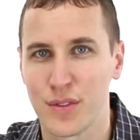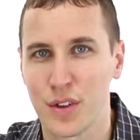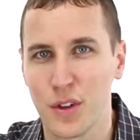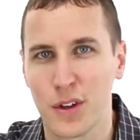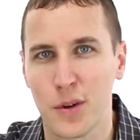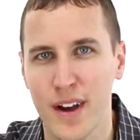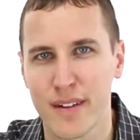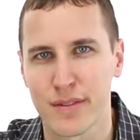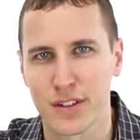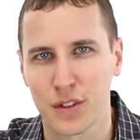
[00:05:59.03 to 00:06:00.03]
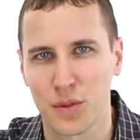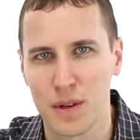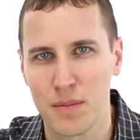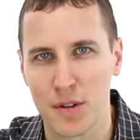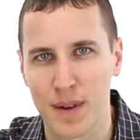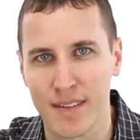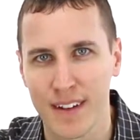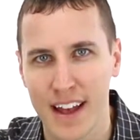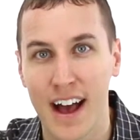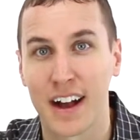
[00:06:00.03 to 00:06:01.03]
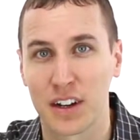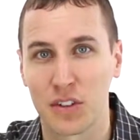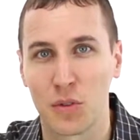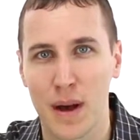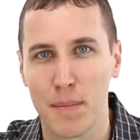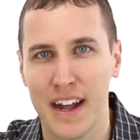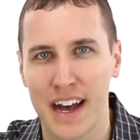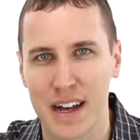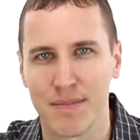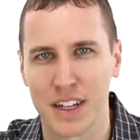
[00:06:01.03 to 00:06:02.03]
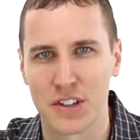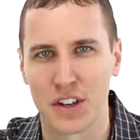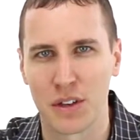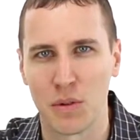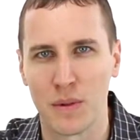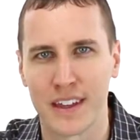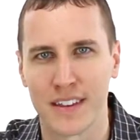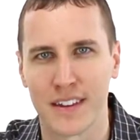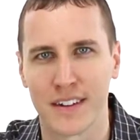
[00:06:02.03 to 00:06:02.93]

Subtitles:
if you'll look away for just one moment, I'm going to swap it out and show you what we can do.